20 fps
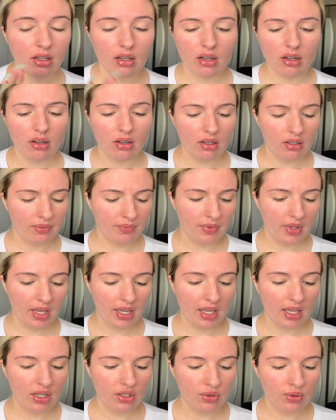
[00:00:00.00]
Oh, I
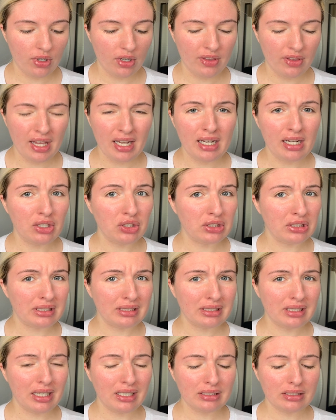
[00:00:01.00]
can't do it on that nail.
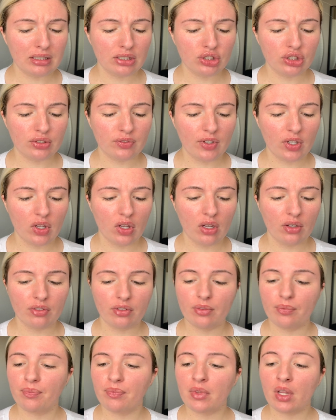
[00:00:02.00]
It's nasty, it just fell off.
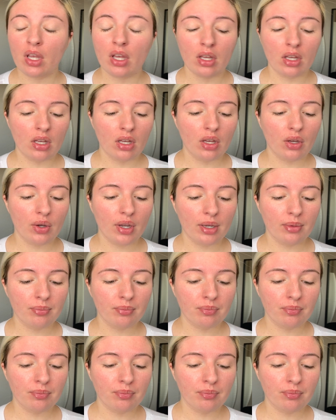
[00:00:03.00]
Okay.